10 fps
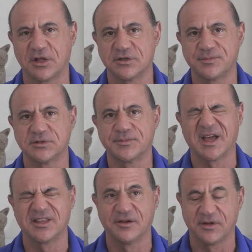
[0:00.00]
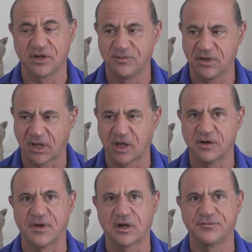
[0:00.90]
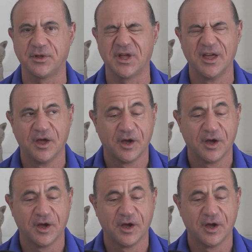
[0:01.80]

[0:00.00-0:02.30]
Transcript: others' perspective, and communicate effectively.